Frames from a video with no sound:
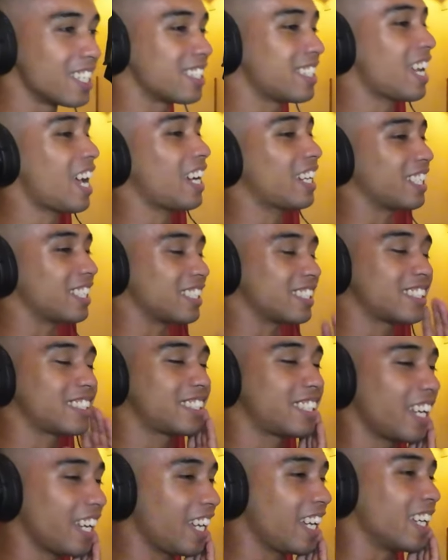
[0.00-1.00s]
Zack is
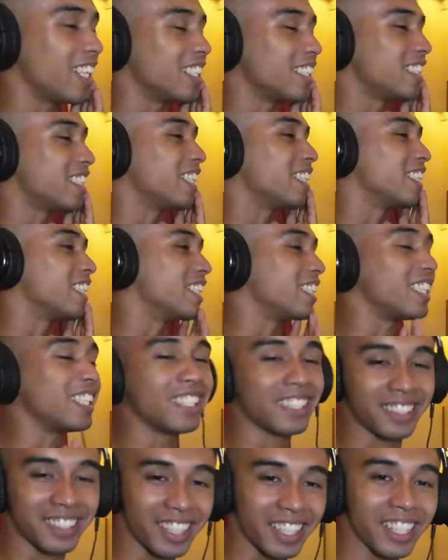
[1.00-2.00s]
singing.
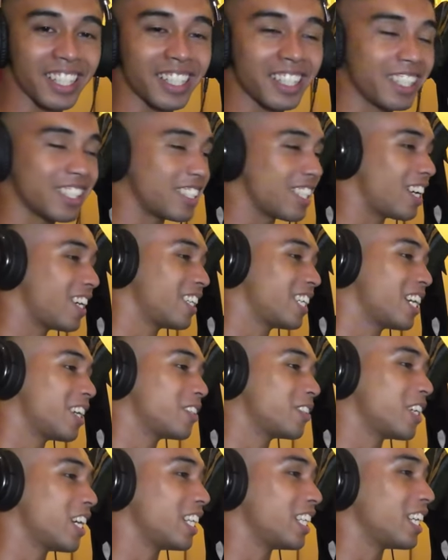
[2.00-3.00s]
He's singing his heart
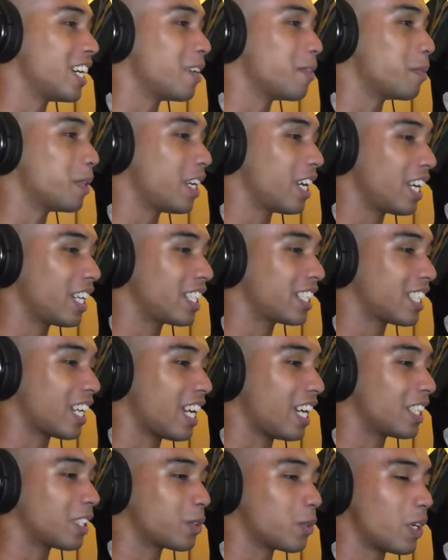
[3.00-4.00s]
out right now, but I
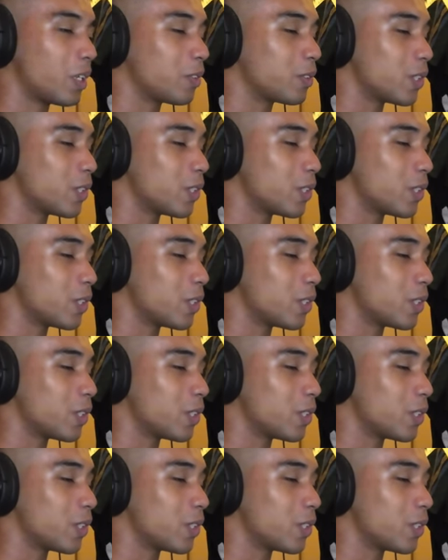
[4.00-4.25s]
can't quite